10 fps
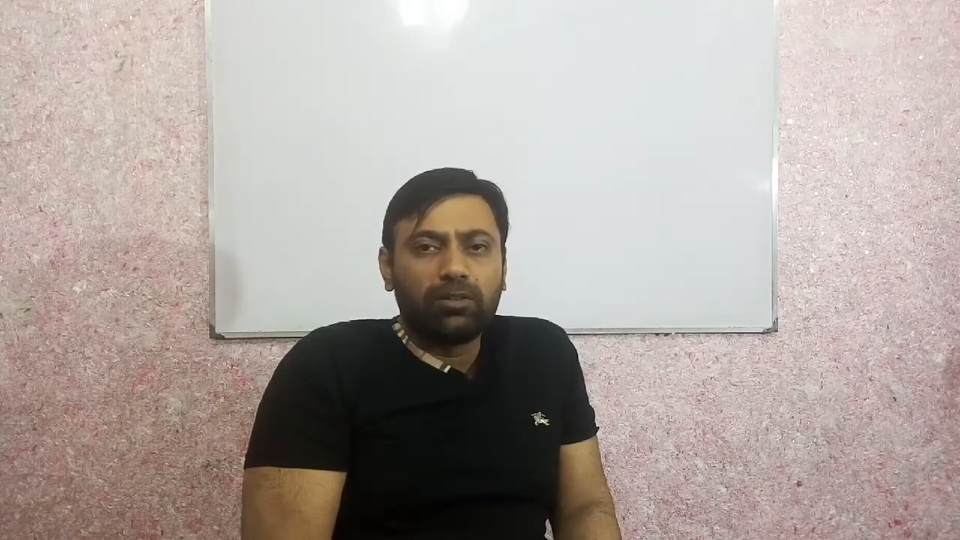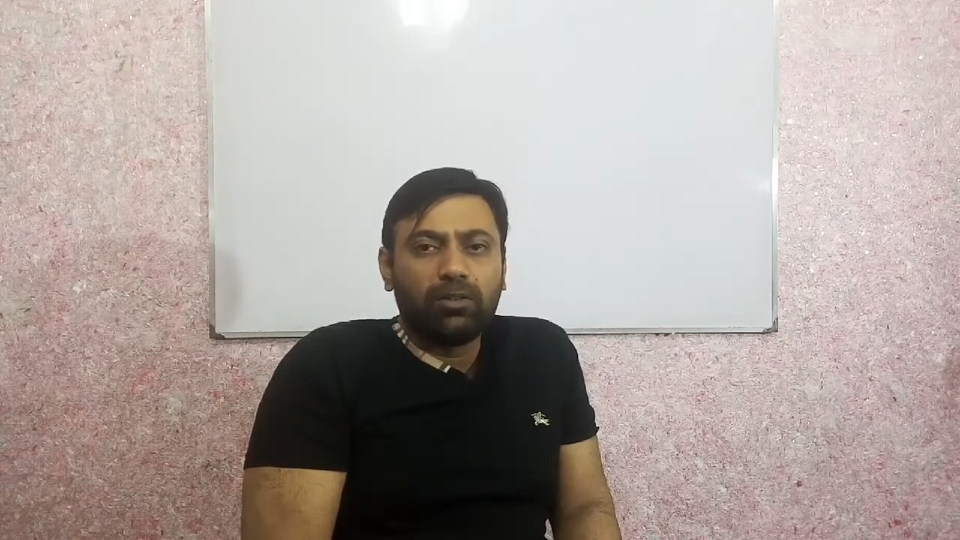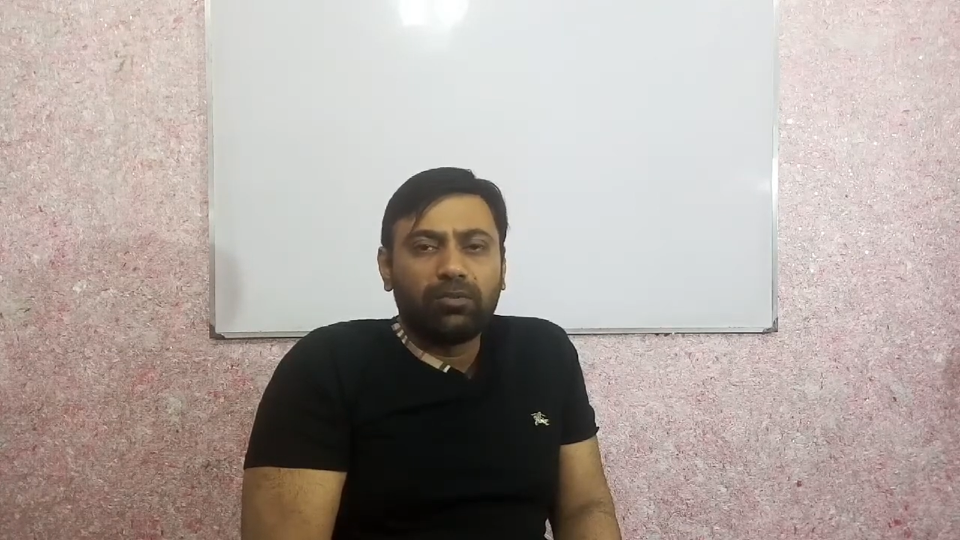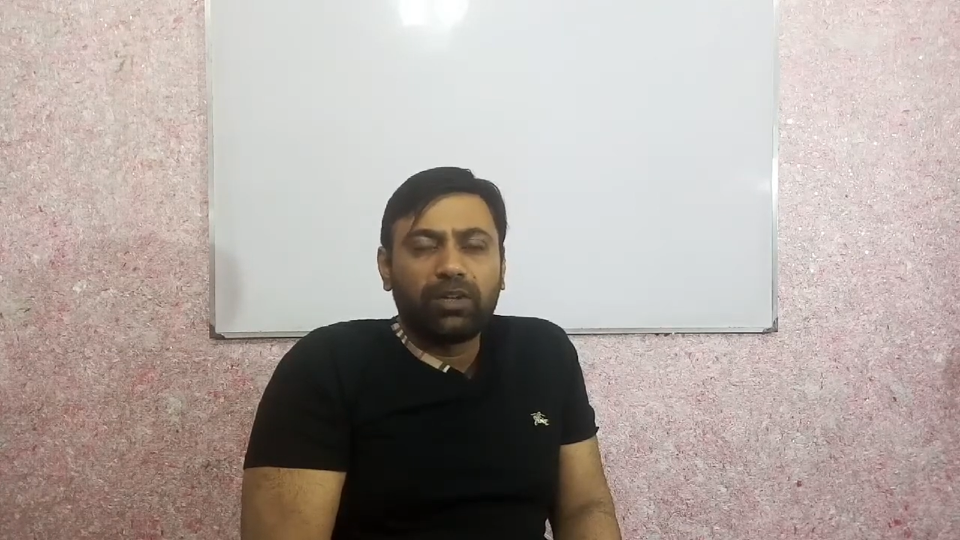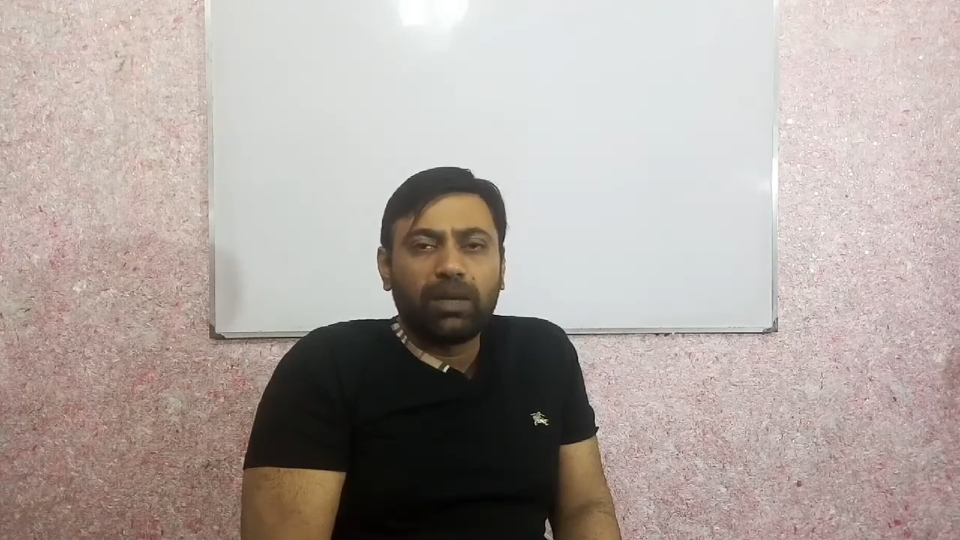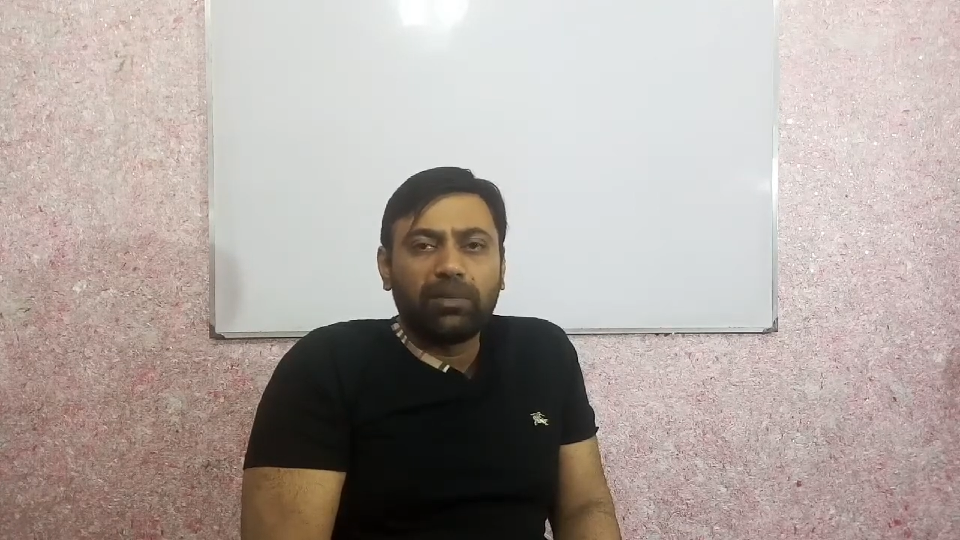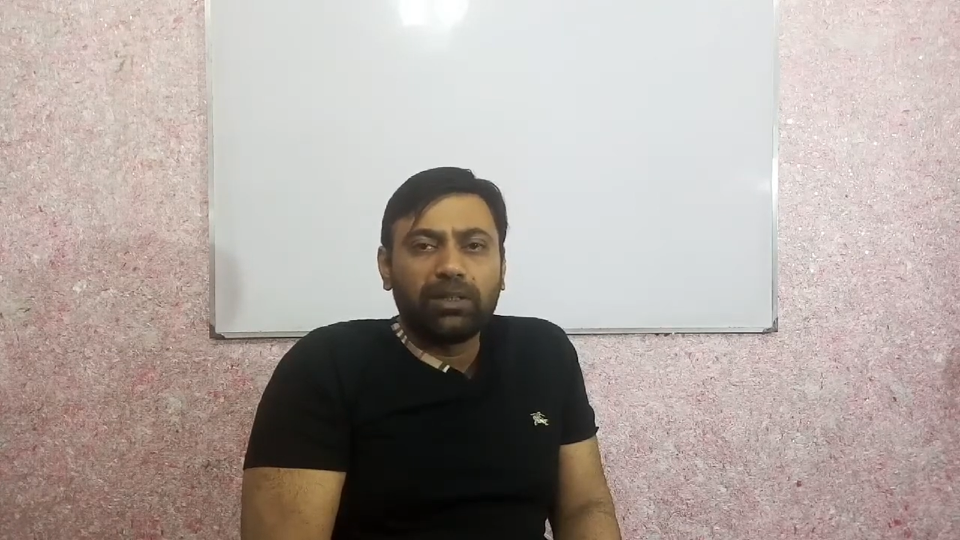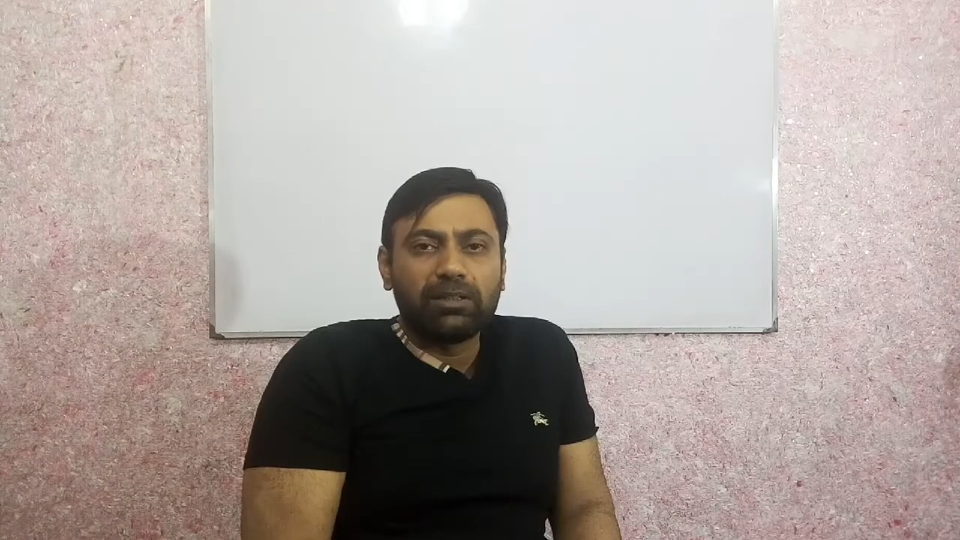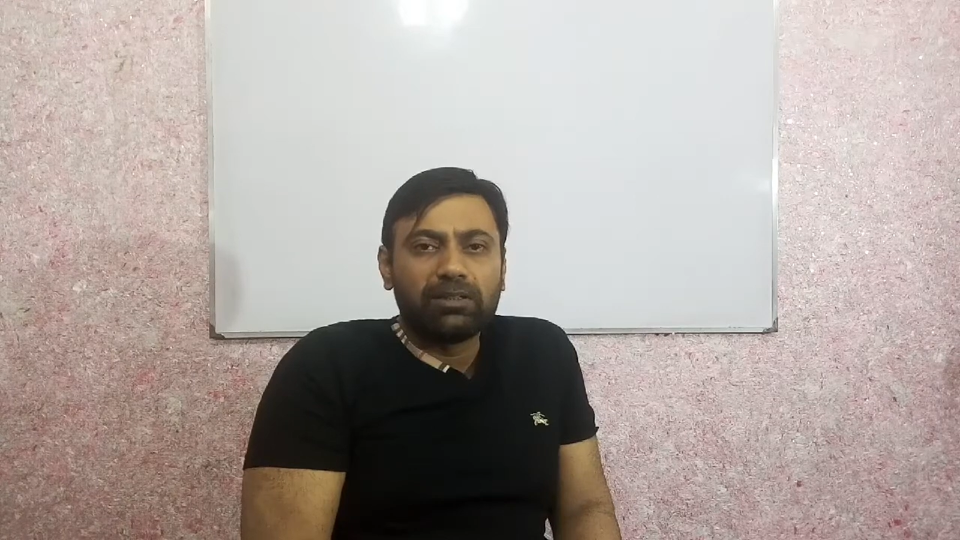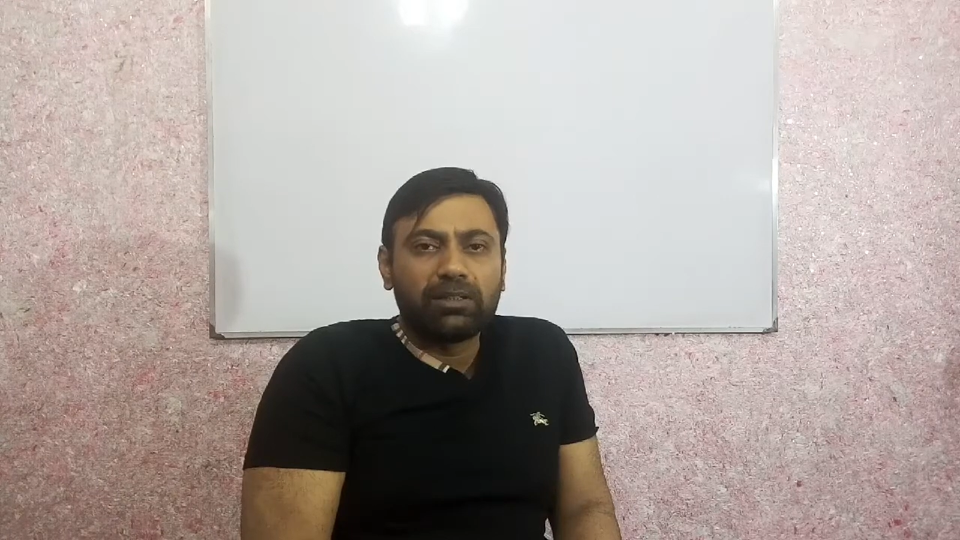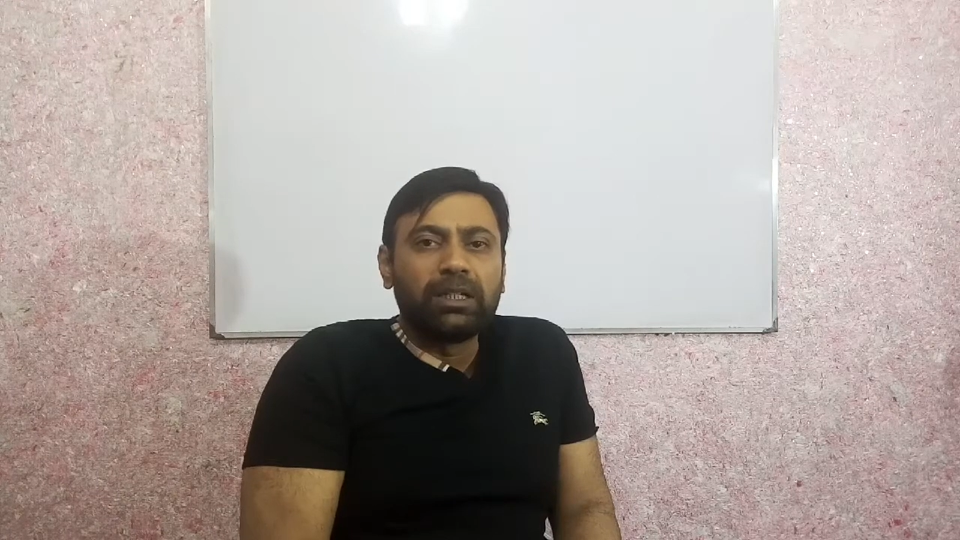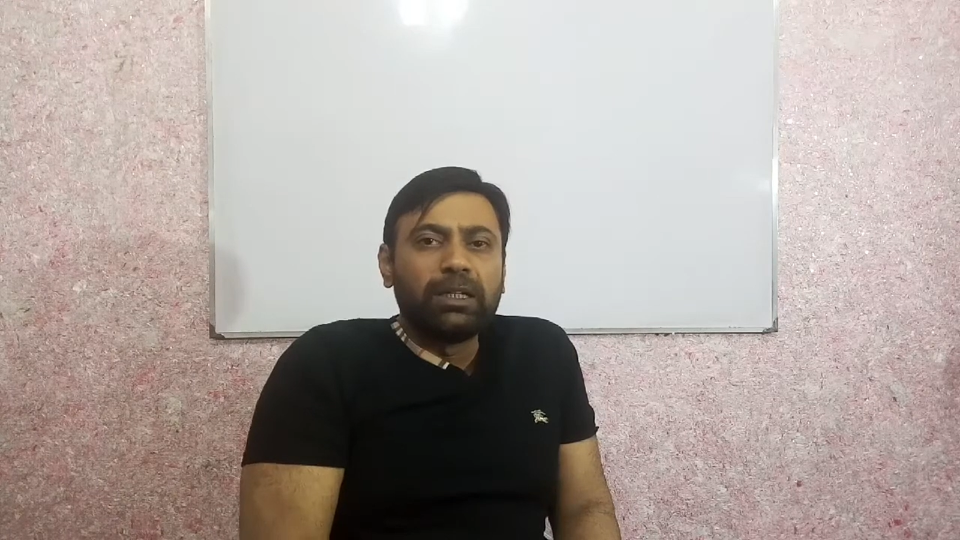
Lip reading: of chemicals.